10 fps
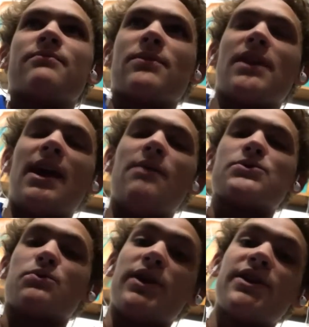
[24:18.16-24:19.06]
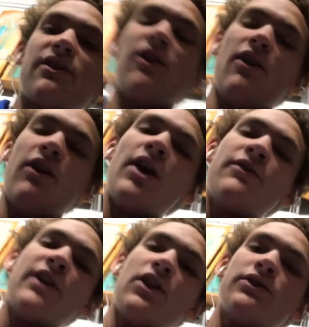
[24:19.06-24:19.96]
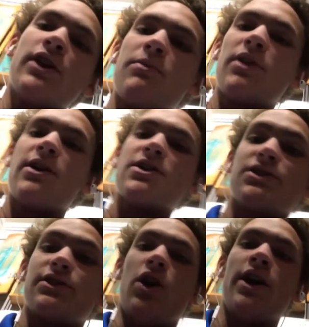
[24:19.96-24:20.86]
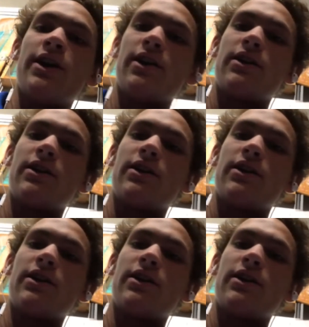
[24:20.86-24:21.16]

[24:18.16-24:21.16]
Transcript: games with fellow dart players a lot.